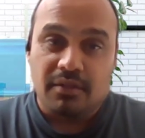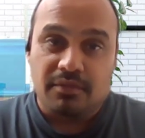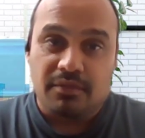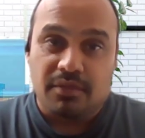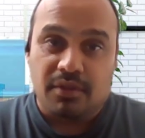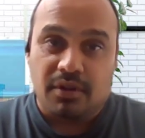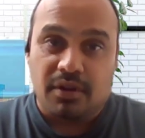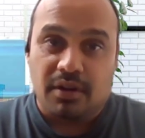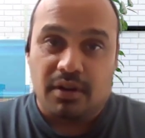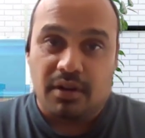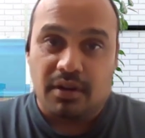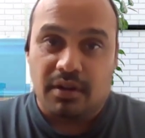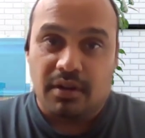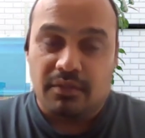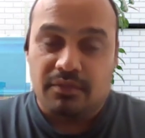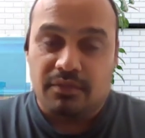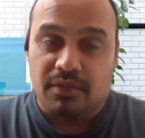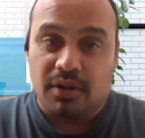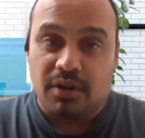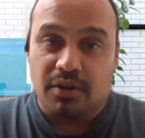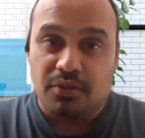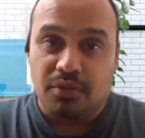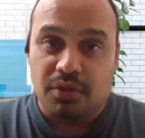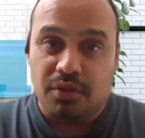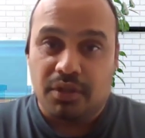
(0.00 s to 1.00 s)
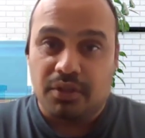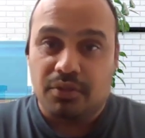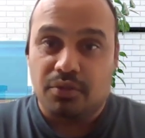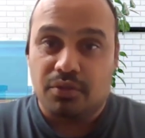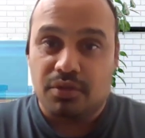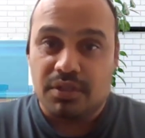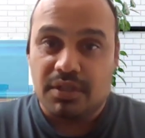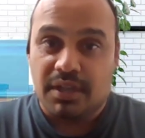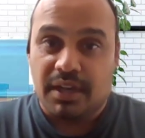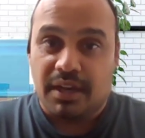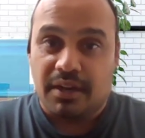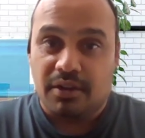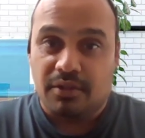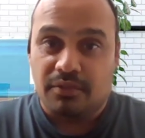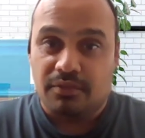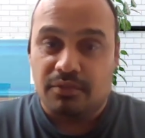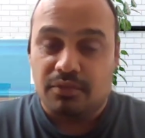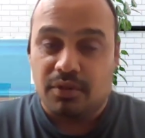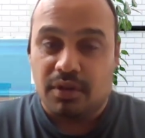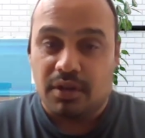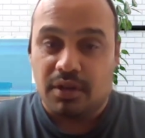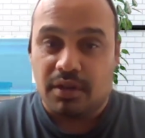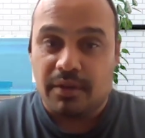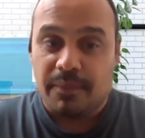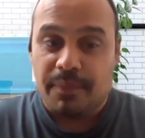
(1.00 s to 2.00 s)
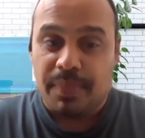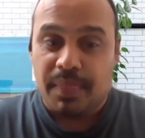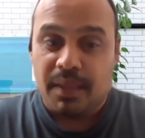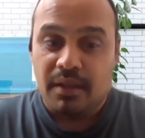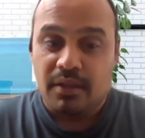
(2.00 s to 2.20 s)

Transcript: for for doing those kind of work.